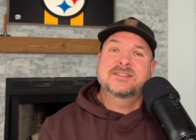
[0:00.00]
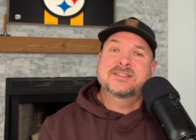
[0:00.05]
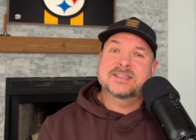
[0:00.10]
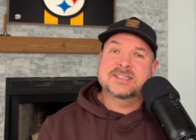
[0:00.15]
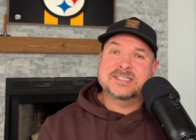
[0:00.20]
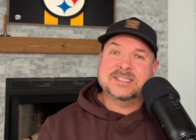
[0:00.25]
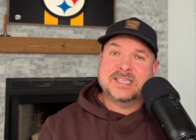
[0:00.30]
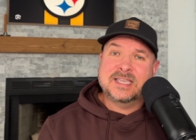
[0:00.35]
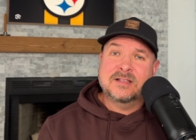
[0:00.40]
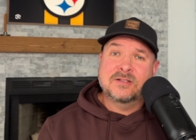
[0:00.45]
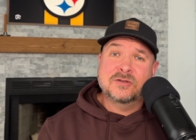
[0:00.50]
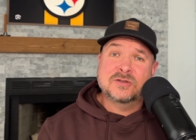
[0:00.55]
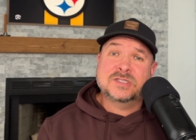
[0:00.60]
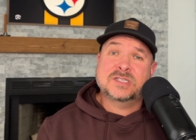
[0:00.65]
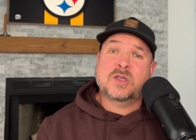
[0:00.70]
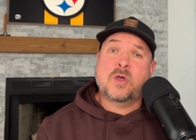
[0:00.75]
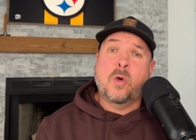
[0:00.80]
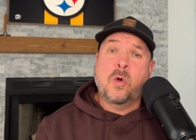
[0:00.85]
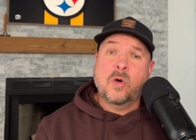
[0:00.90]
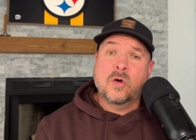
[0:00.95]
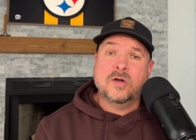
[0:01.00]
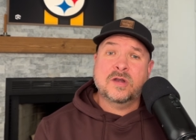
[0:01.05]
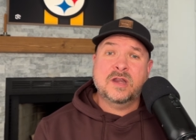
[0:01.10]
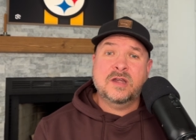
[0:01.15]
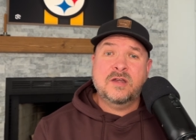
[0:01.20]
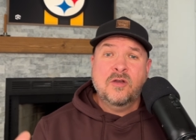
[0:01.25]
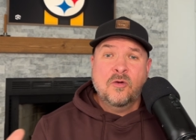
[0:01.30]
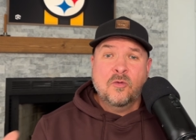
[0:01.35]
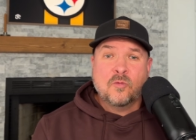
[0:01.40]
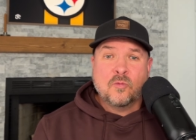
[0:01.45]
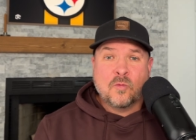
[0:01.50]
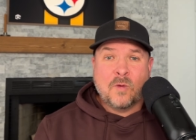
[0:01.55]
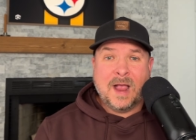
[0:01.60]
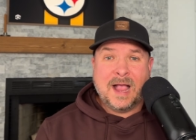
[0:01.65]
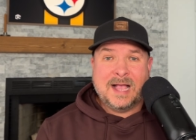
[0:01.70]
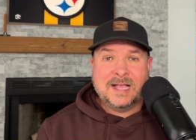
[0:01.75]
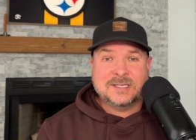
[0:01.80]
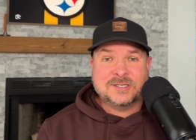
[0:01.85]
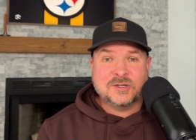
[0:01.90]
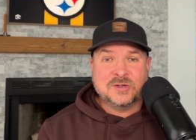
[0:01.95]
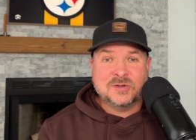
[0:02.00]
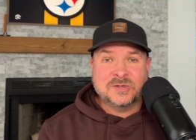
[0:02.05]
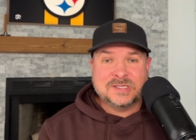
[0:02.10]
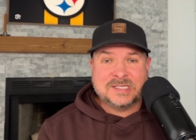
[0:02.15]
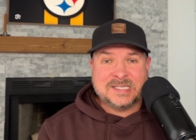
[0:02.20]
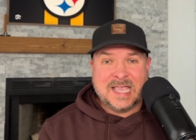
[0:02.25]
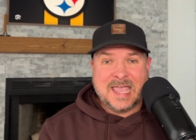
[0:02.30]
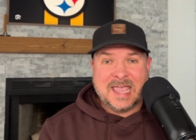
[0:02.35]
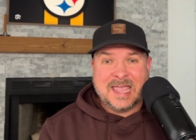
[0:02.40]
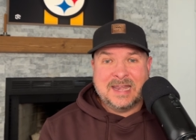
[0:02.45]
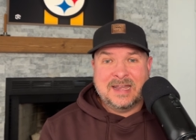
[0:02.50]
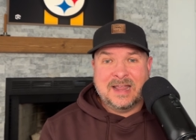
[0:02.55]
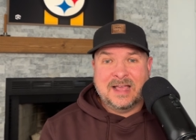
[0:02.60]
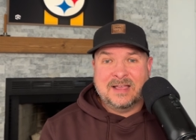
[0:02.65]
The Steelers courted Rodgers, and